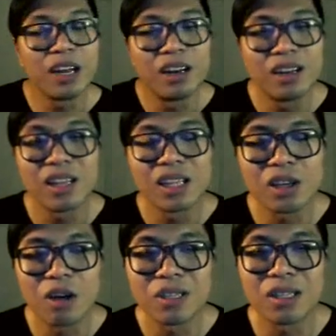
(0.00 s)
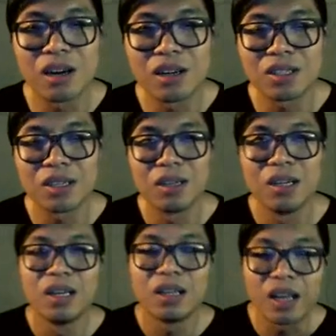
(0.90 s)
That's always the hardest
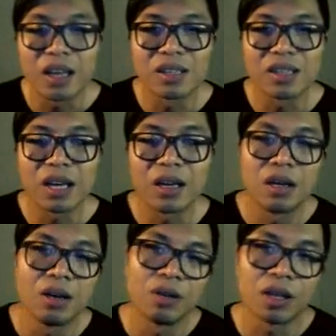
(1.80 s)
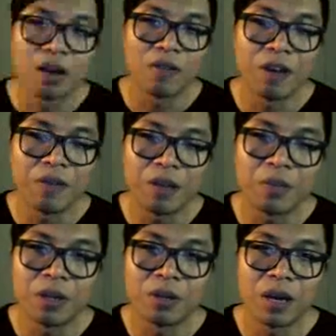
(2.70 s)
thing. It's like, what kind of wavetable do
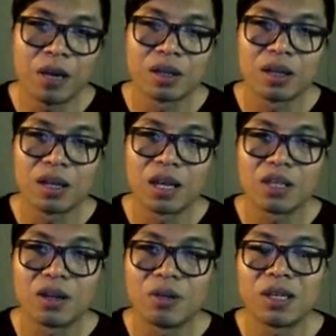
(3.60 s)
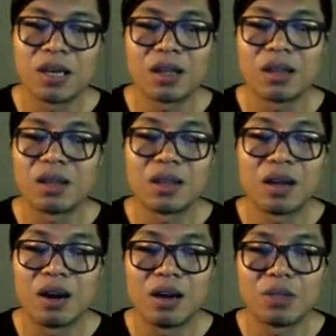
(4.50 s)
I use? That's always like the
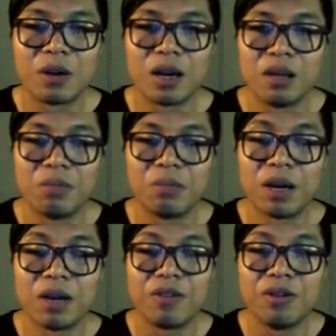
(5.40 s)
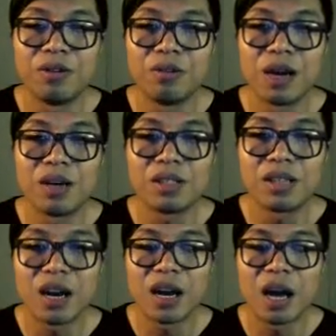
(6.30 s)
hardest part. But if you do understand
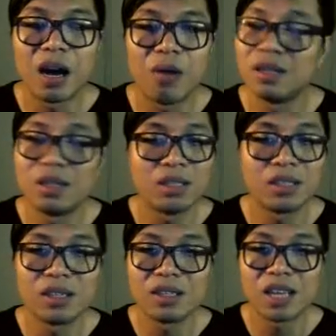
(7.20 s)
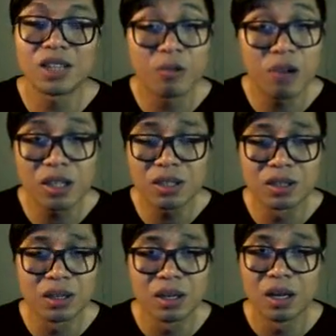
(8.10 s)
how the synthesizing works,
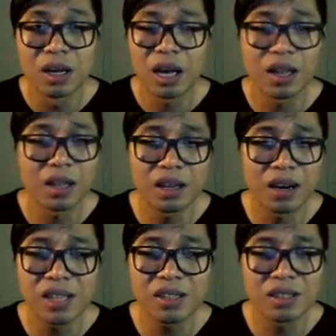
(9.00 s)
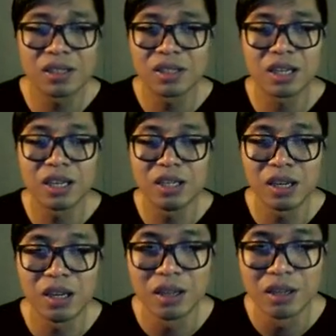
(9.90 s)
and then the rest is just easy.
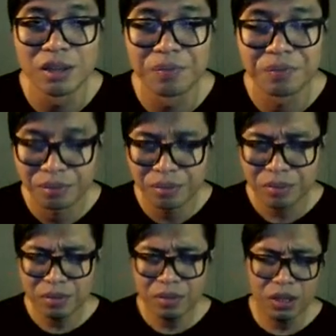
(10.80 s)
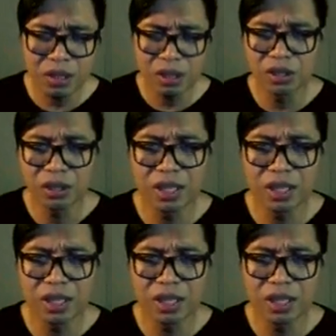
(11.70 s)
So that's the